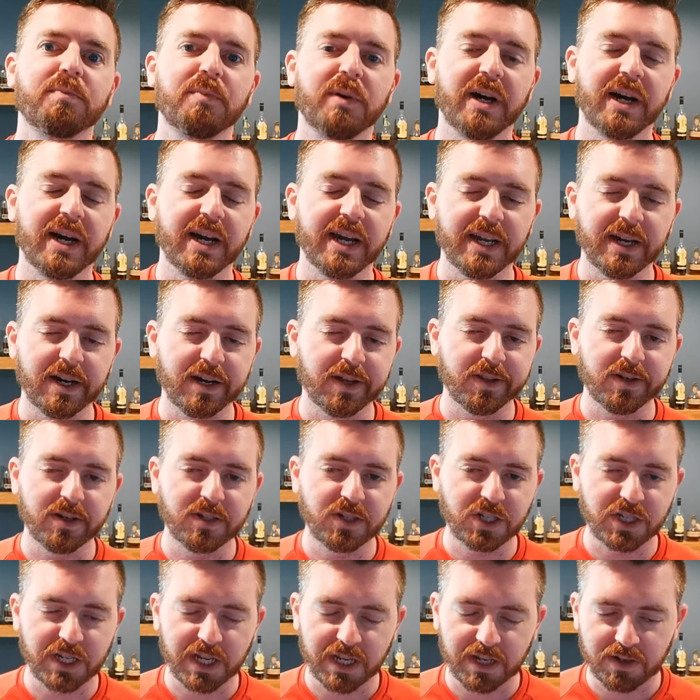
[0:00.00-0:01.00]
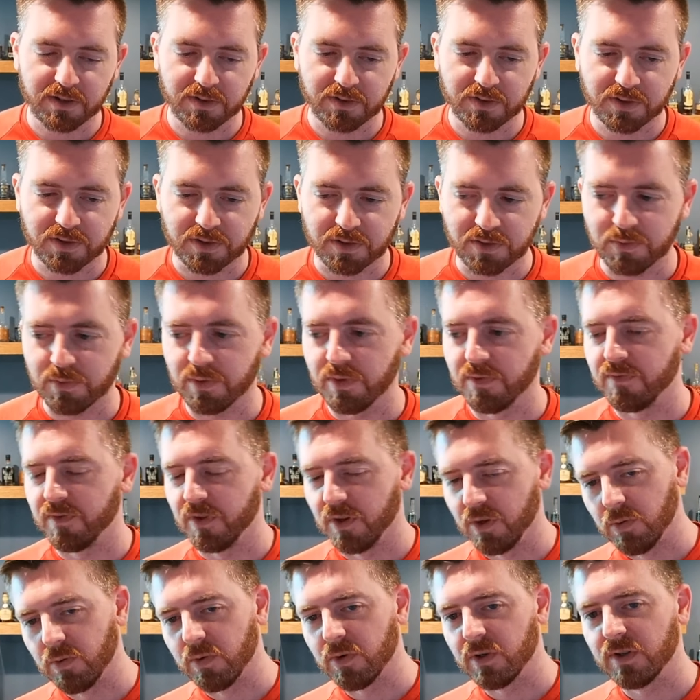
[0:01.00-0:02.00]
by other channels or
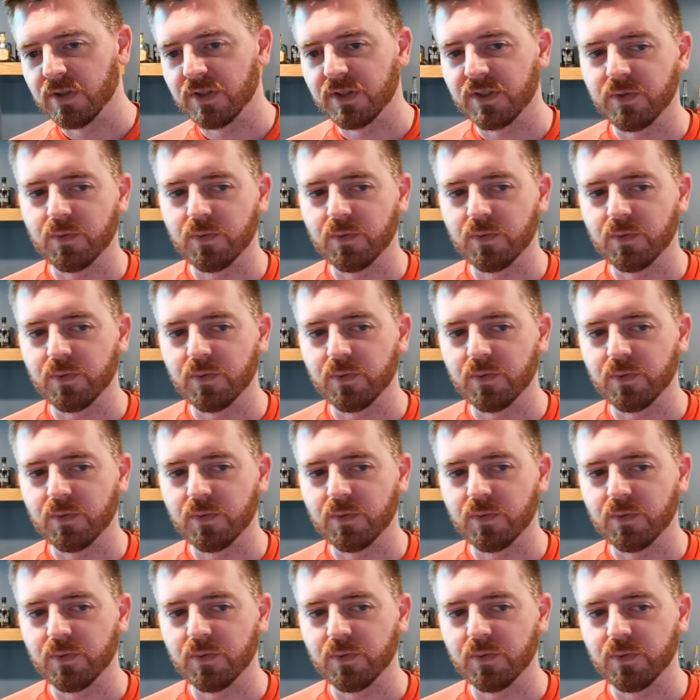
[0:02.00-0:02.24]
reviewers